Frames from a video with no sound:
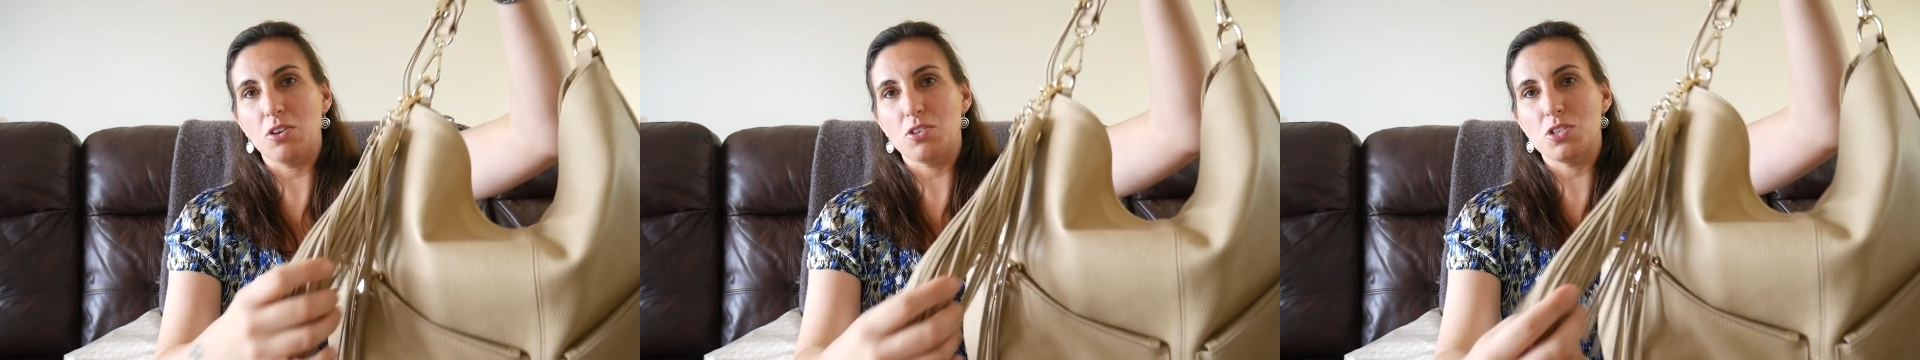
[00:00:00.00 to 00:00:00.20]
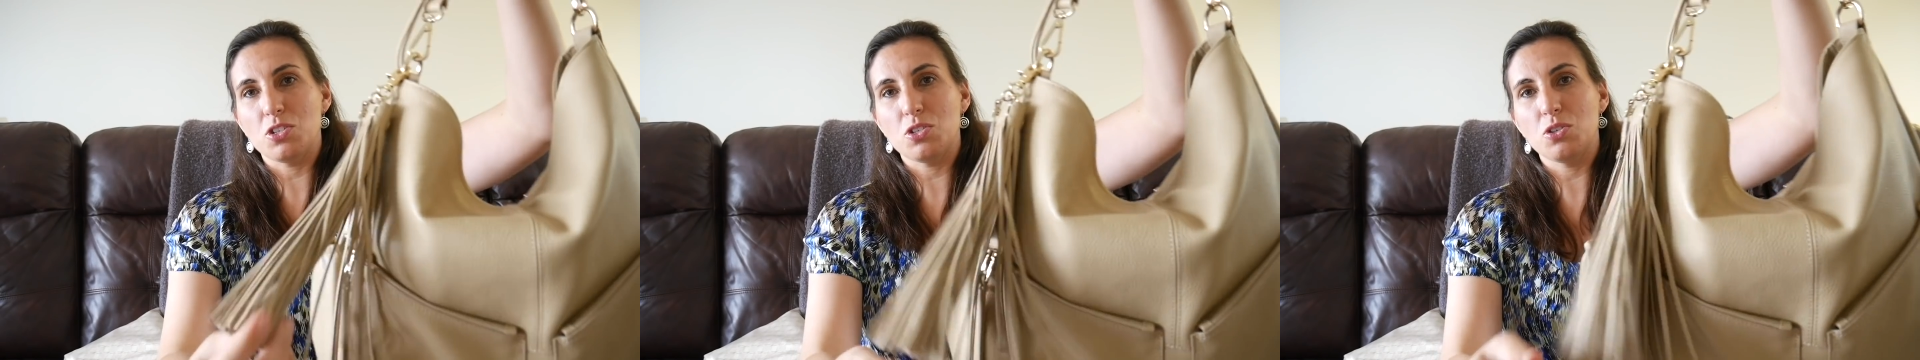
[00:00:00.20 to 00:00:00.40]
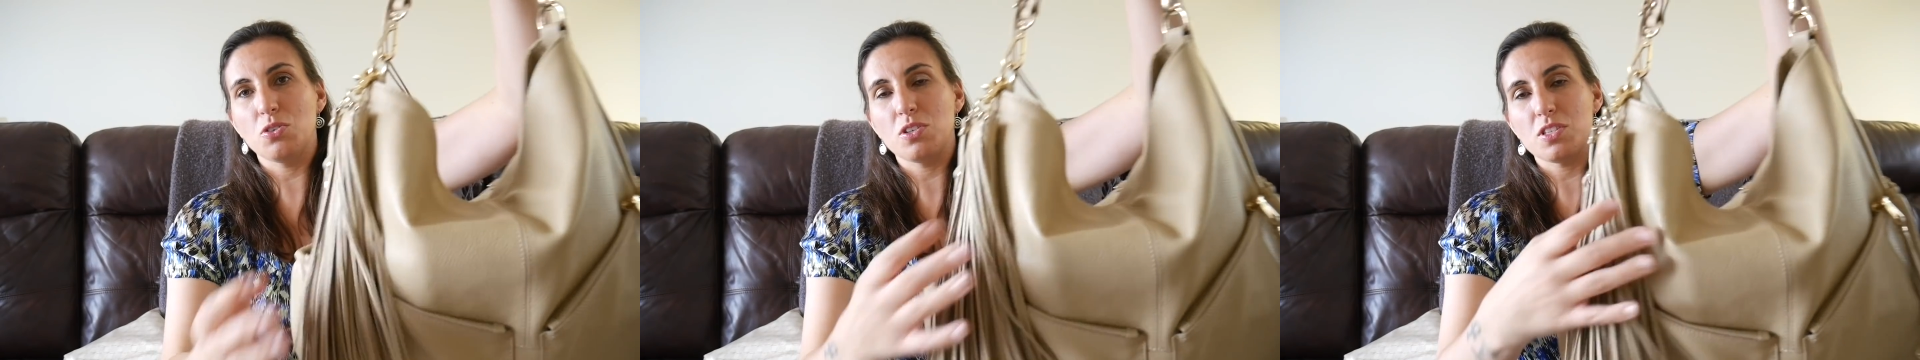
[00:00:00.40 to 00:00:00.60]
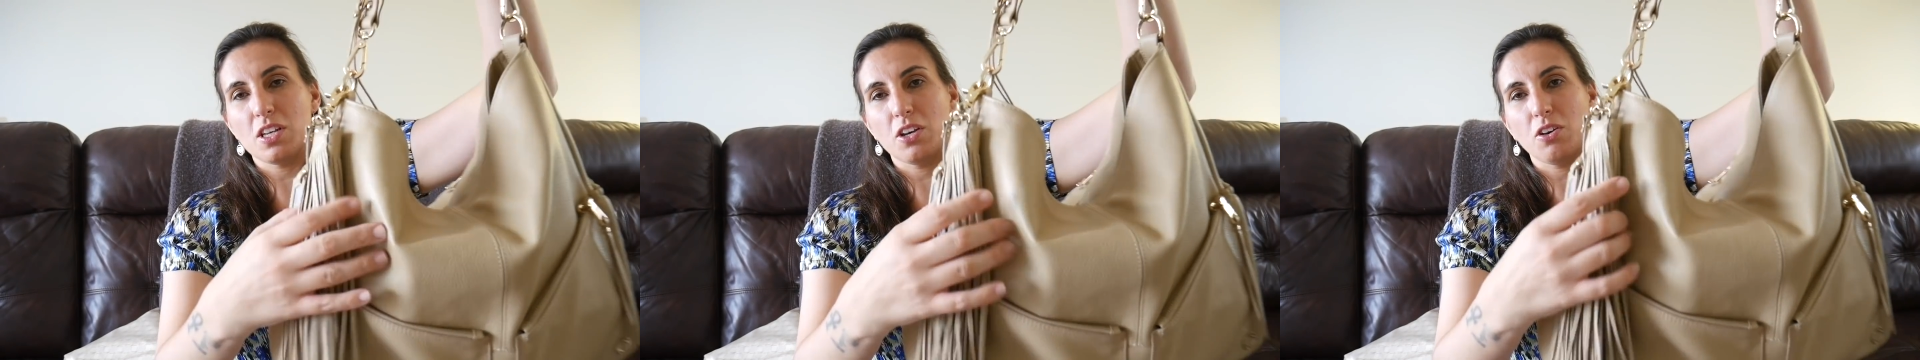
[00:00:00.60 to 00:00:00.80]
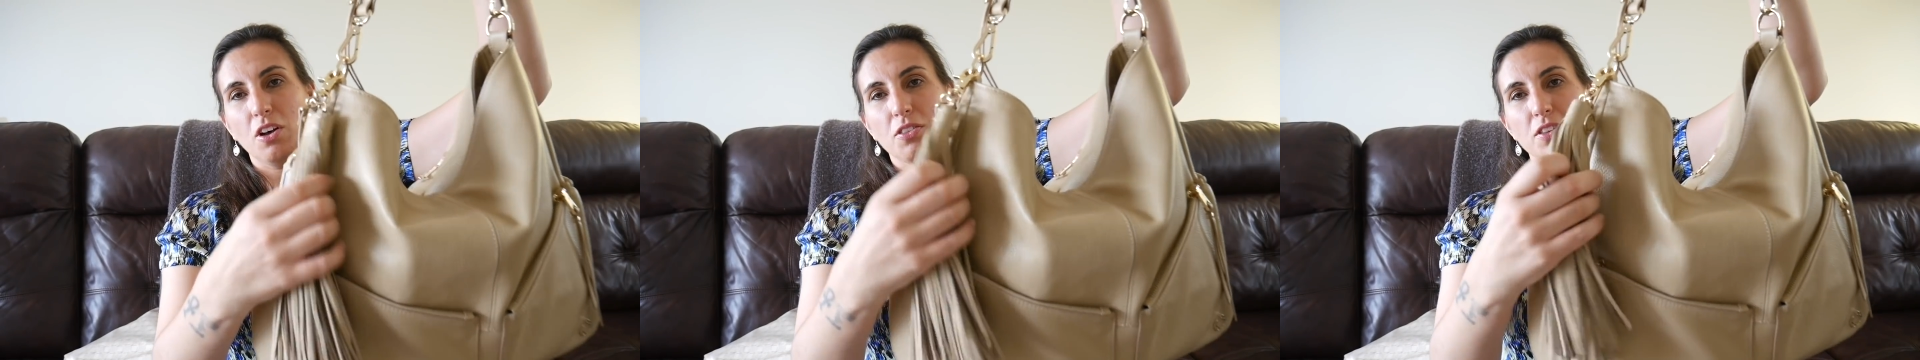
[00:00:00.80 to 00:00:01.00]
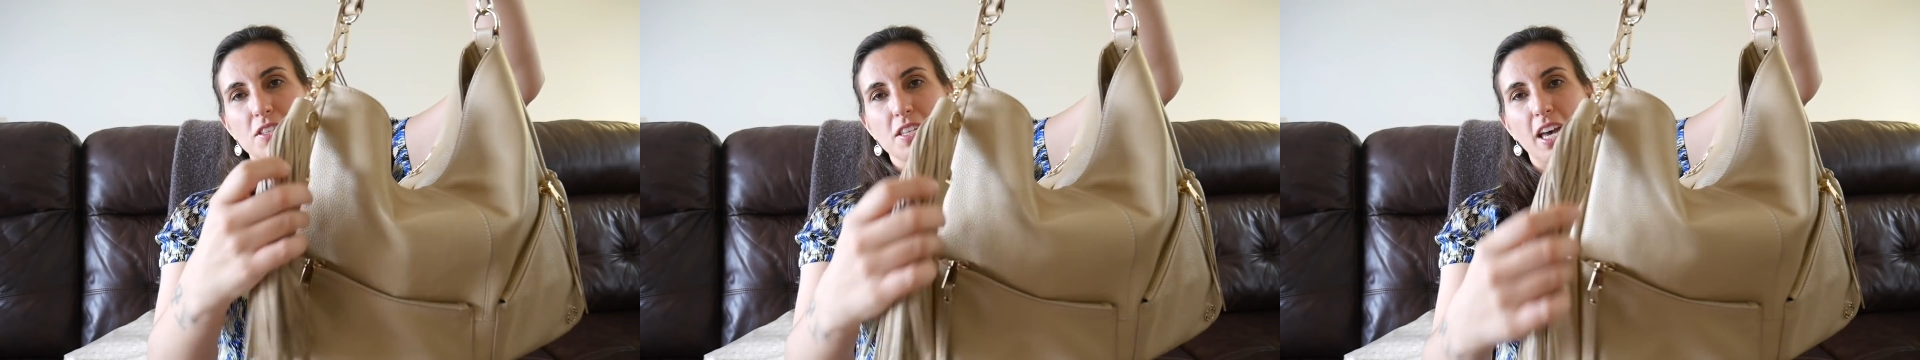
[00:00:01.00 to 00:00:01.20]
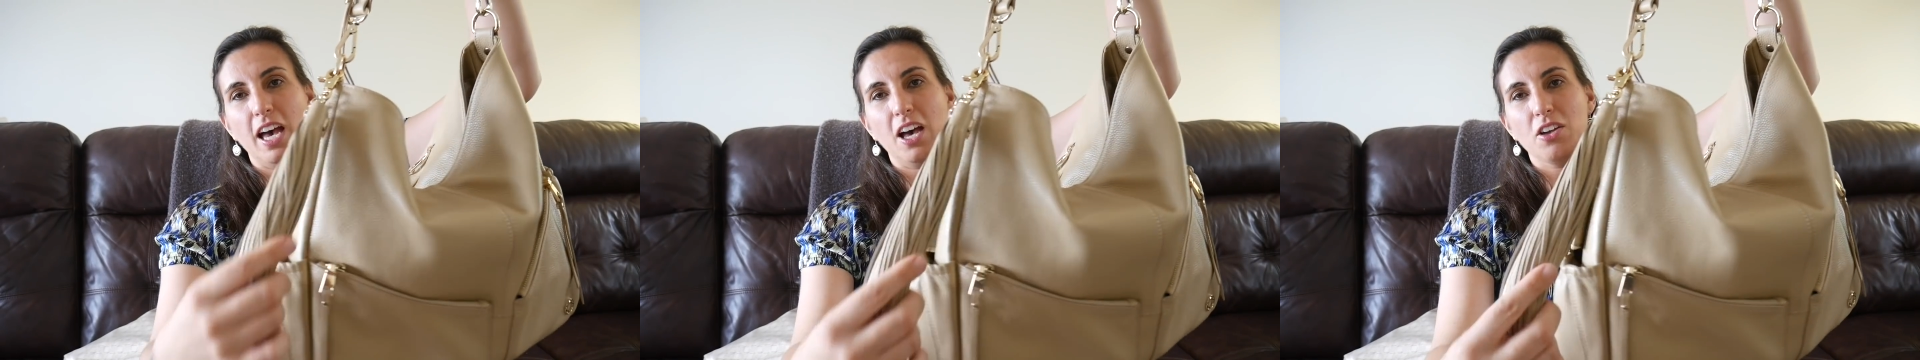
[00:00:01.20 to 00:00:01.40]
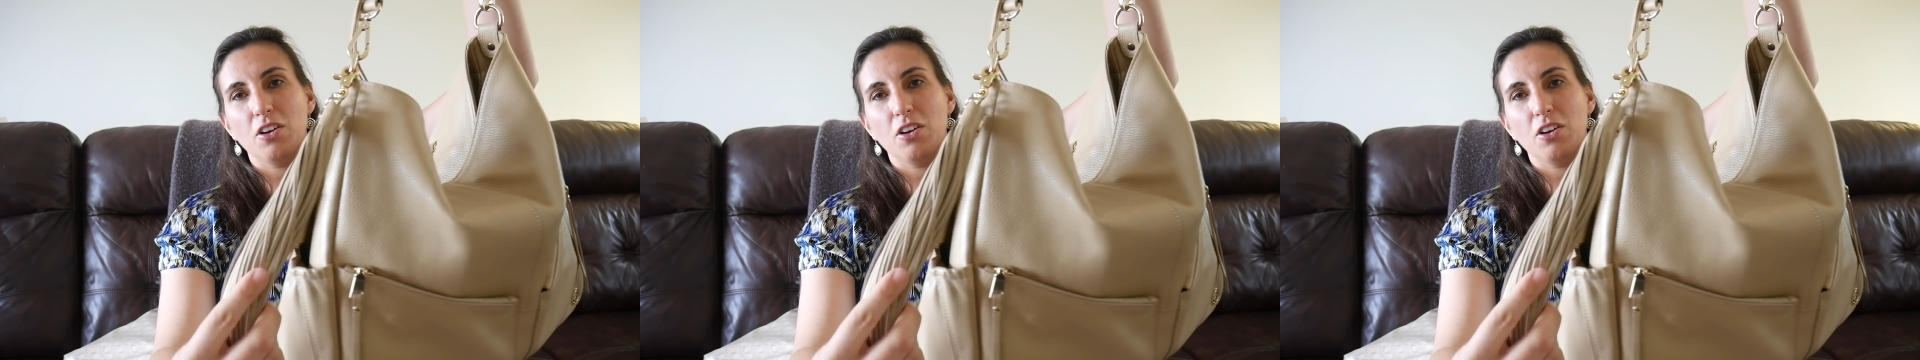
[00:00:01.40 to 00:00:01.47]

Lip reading: As soon as I got this out